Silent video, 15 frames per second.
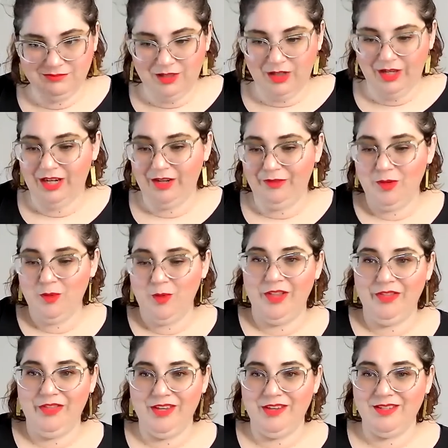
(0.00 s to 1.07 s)
and if you
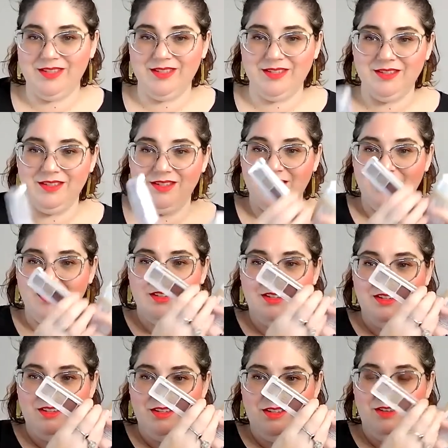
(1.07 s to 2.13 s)
want this,
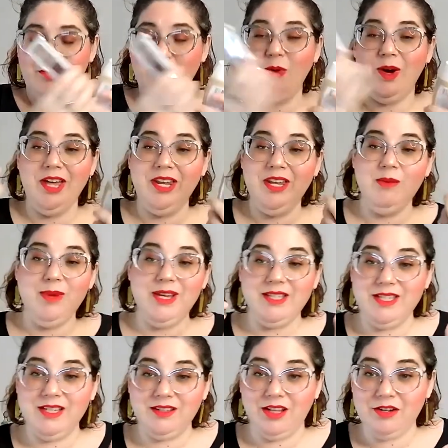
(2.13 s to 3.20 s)
if you want any of my
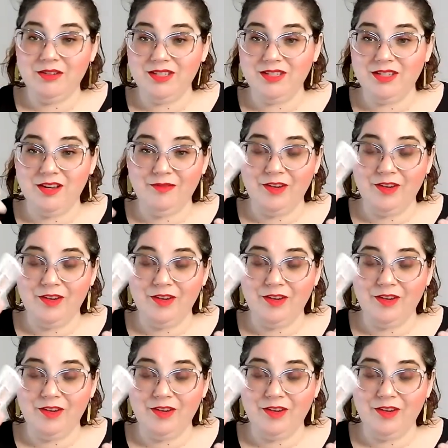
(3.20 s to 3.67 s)
declutter stuff,